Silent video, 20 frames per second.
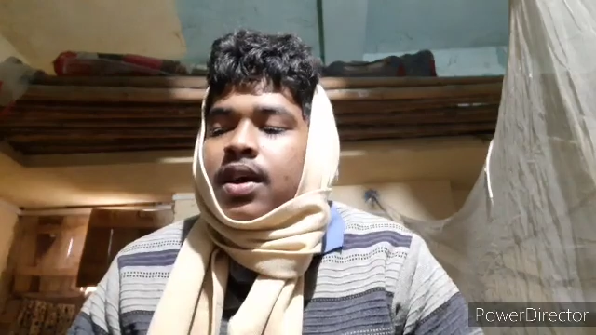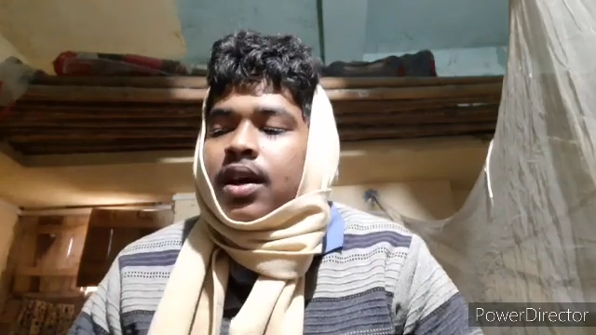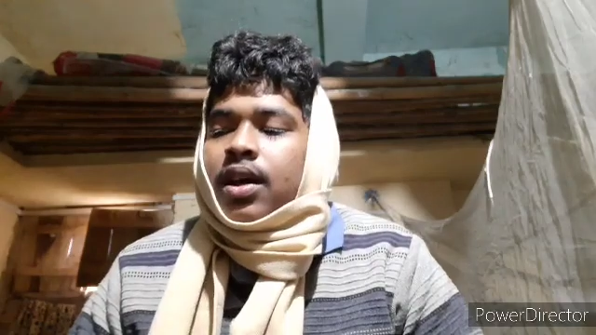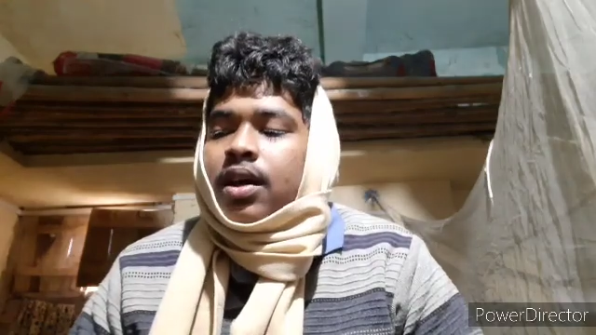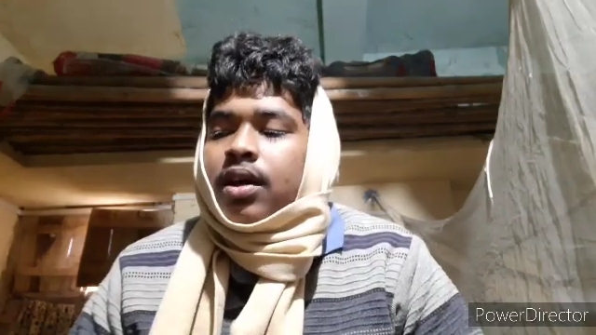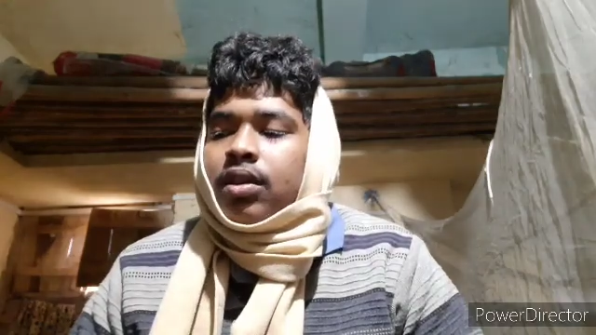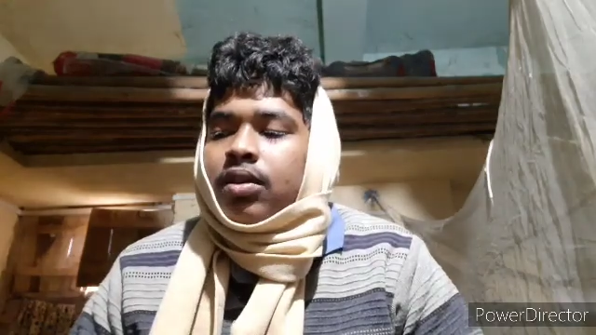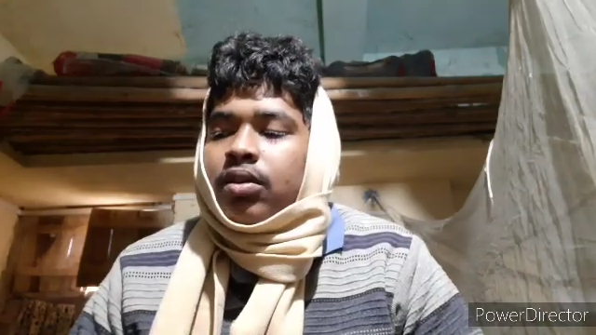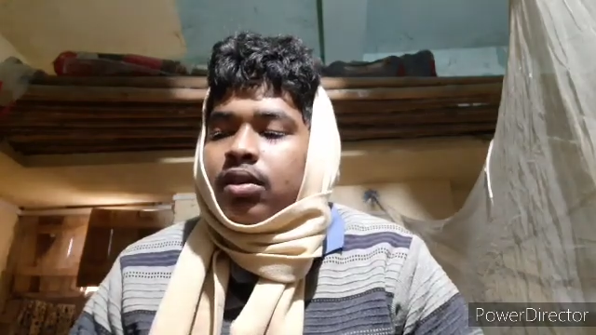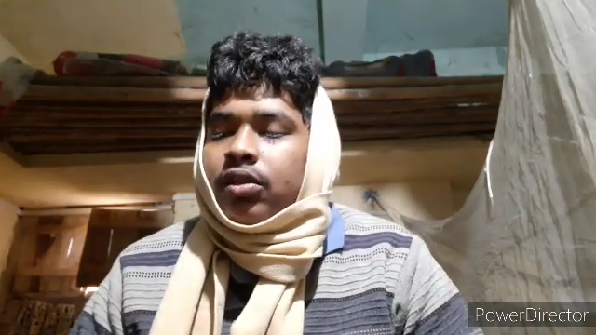
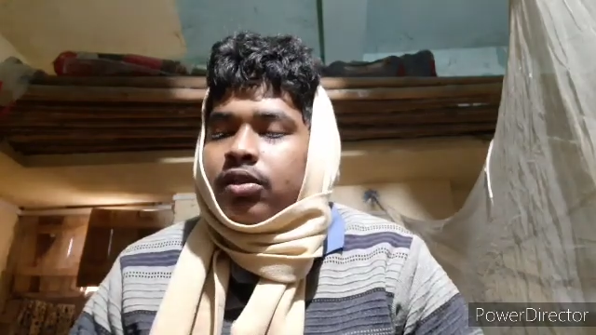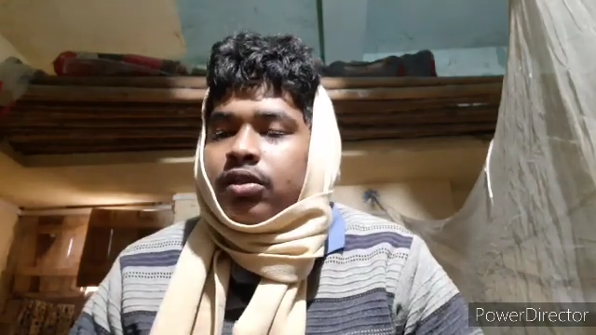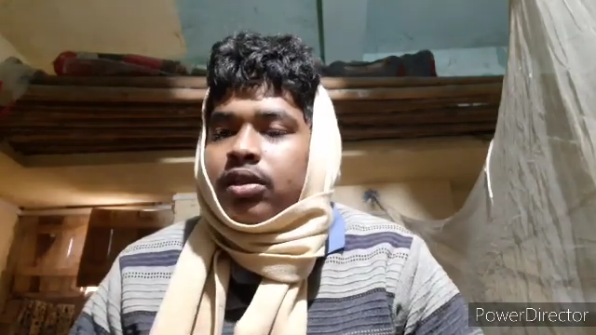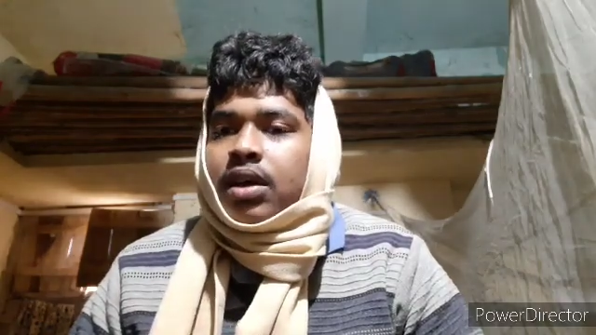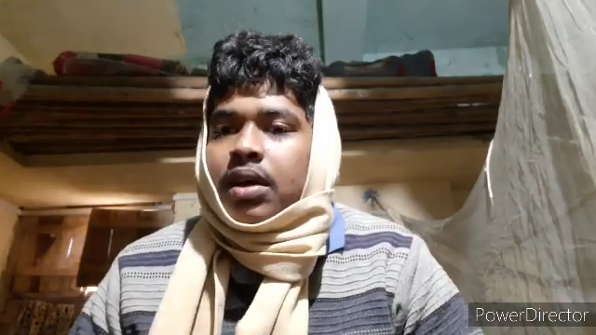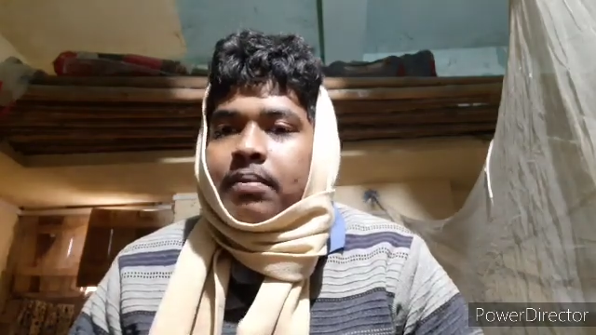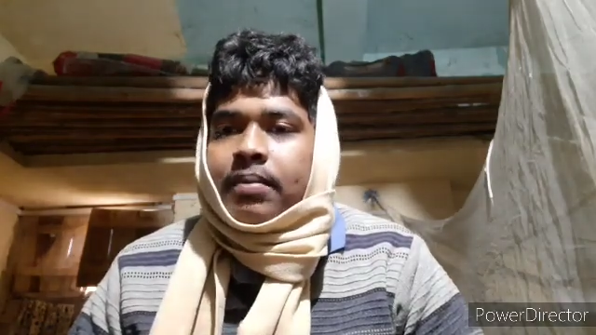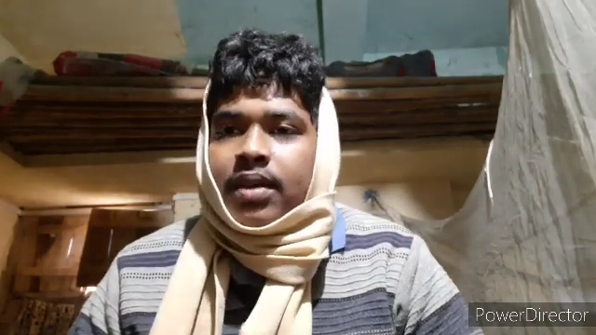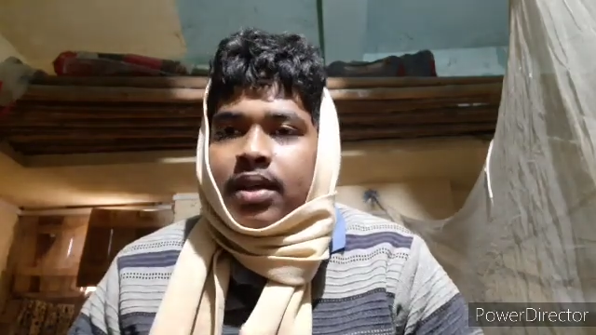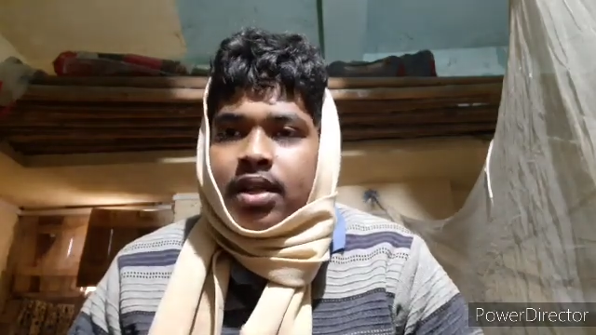and also
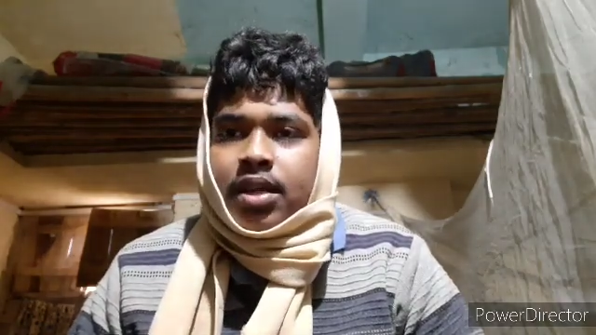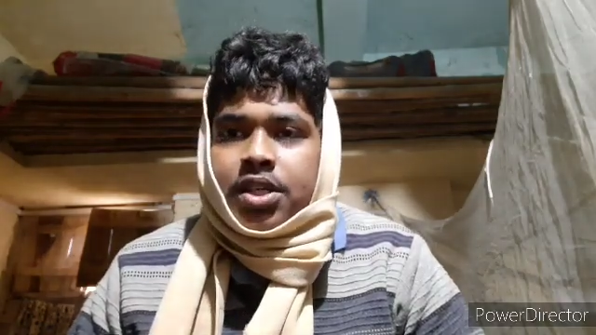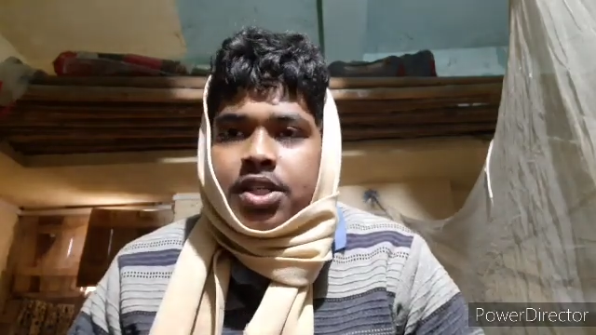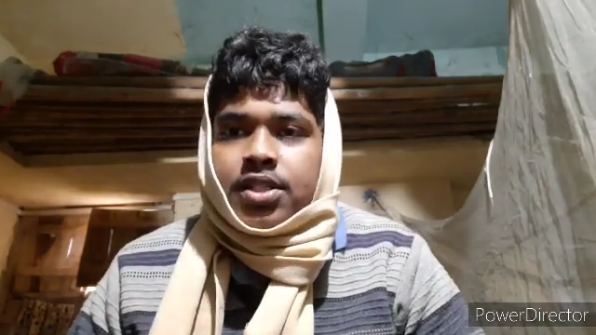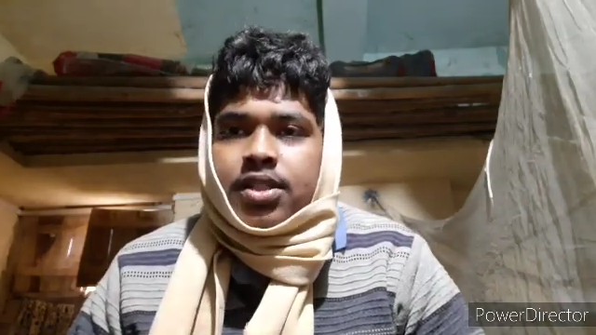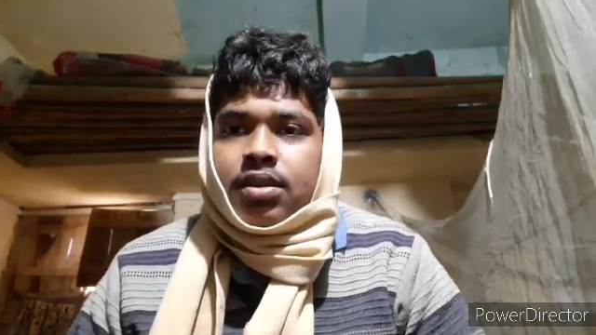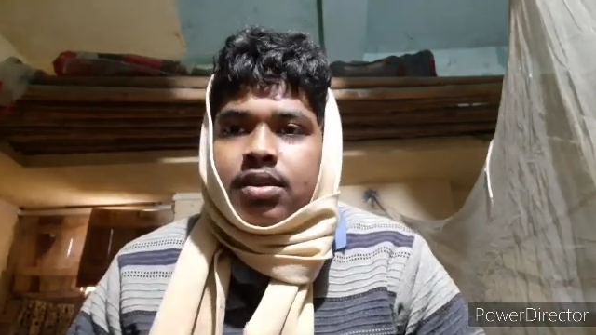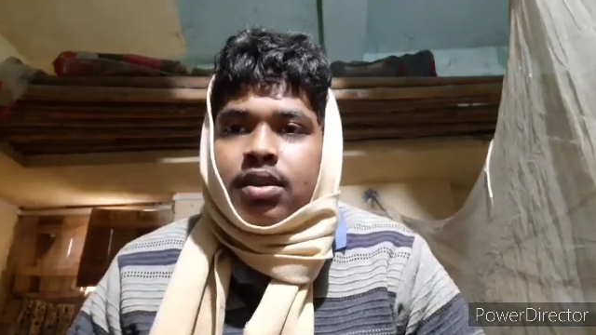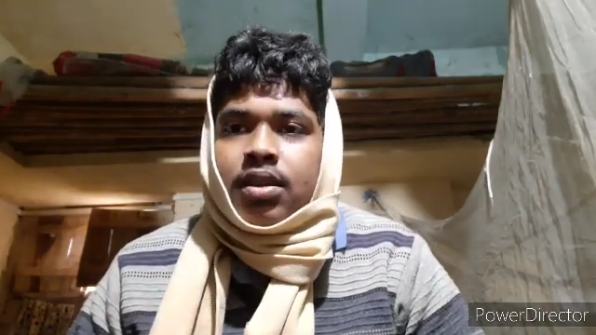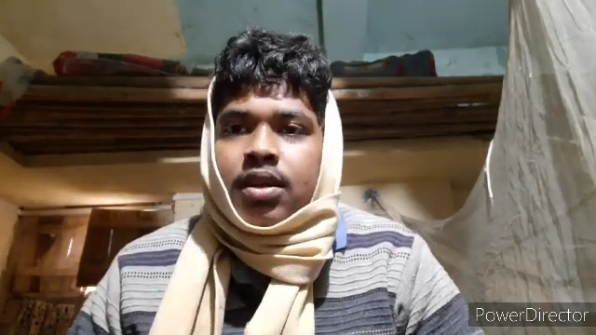the
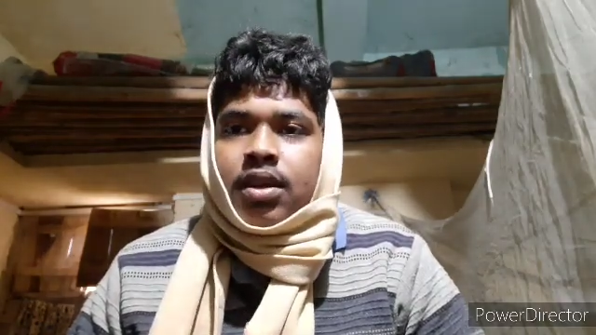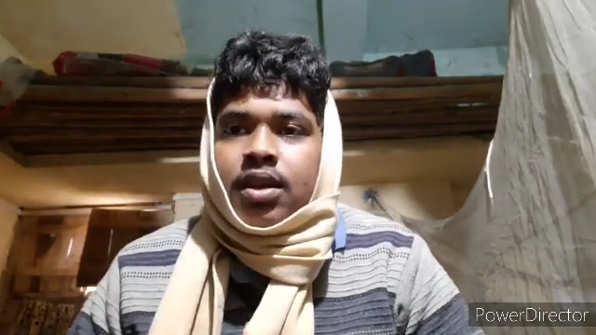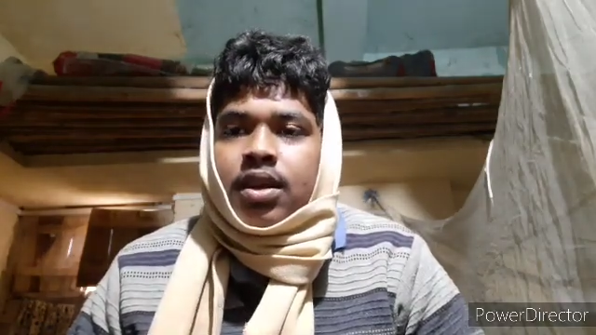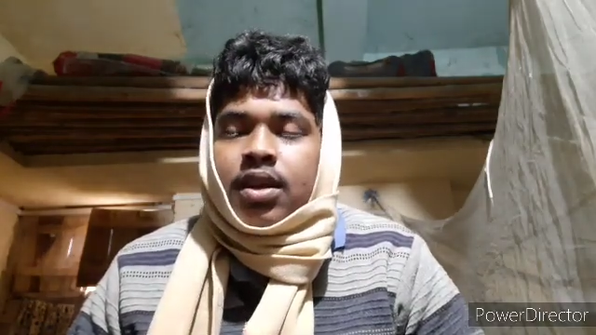application